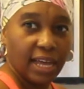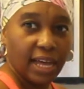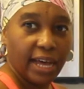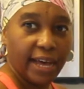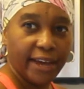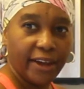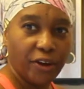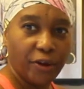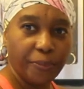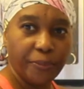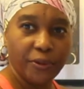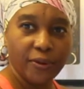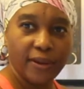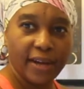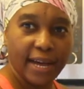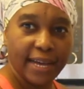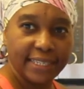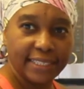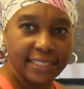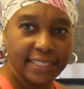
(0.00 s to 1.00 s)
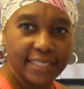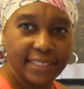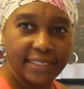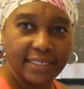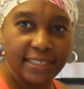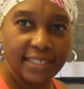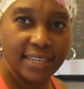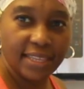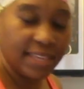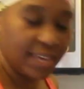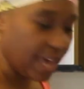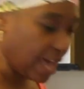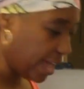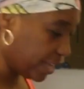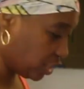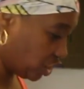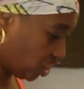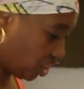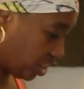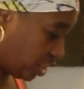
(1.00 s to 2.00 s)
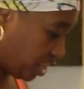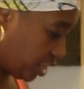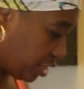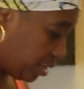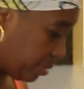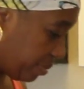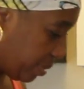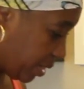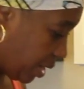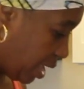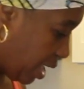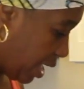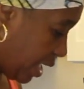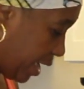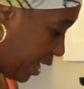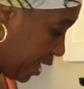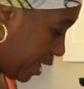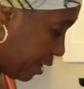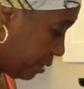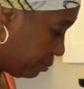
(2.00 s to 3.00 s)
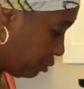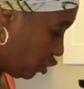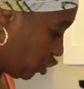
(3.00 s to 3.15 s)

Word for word: I hope you guys can see the action here, but I am